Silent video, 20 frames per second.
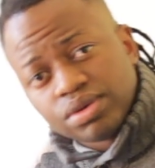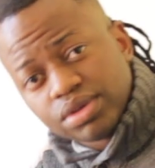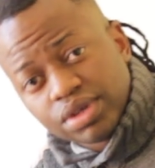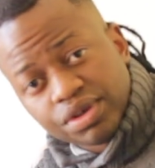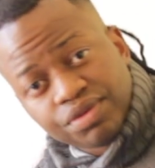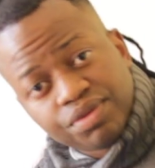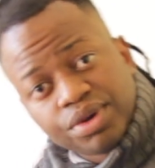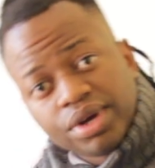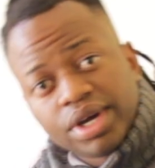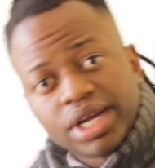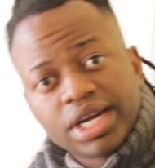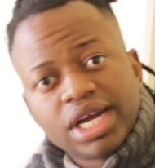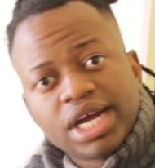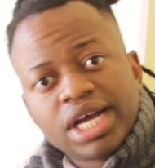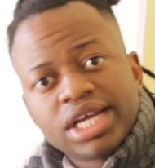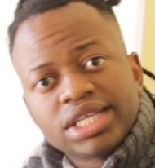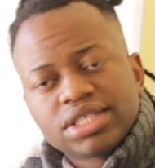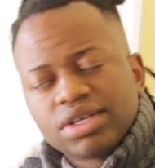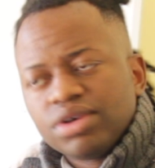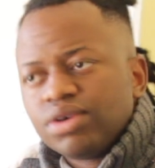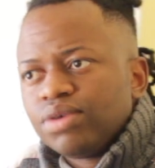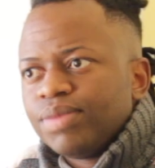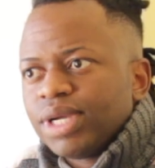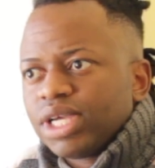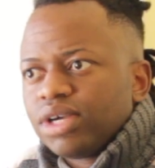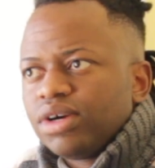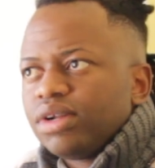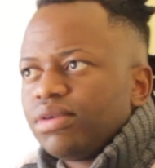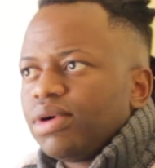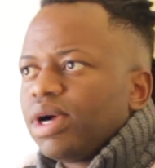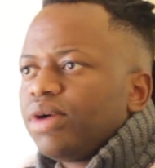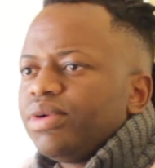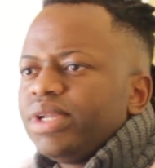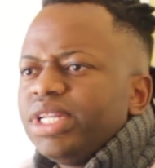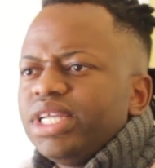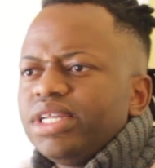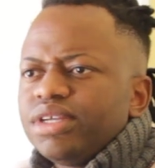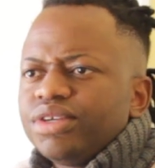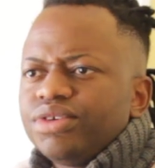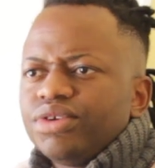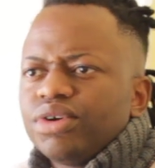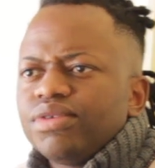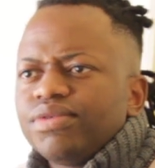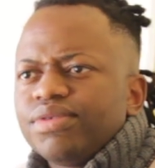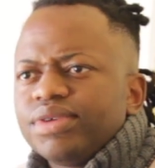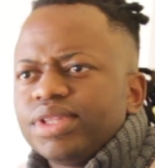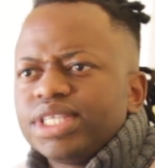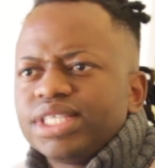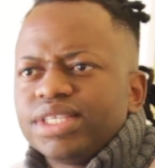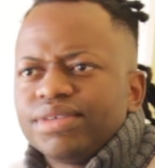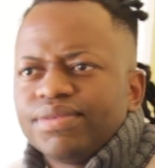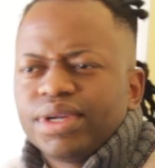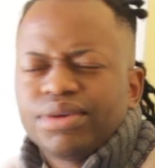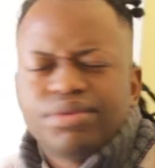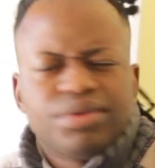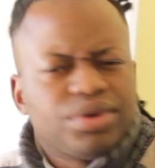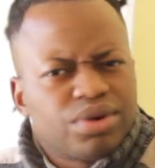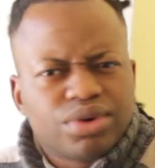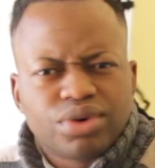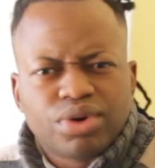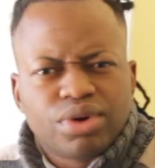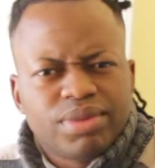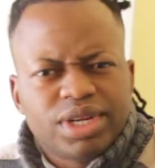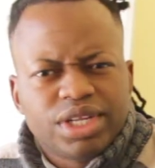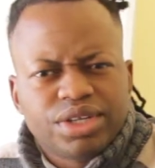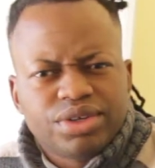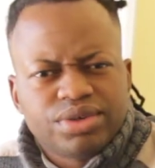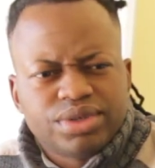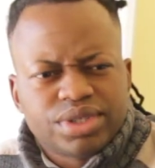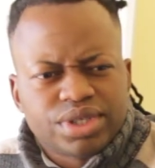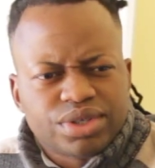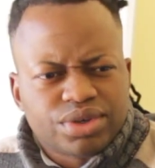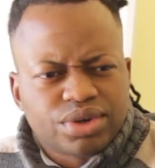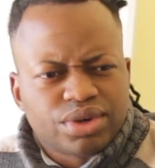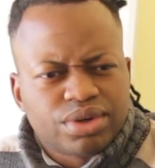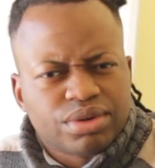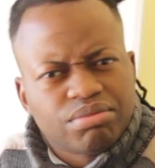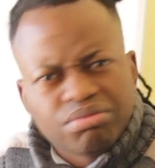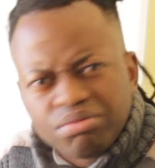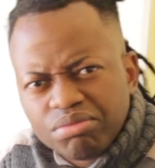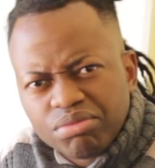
If we want to ask, oh my God, well, we need a drone for this event, we don't normally use a drone.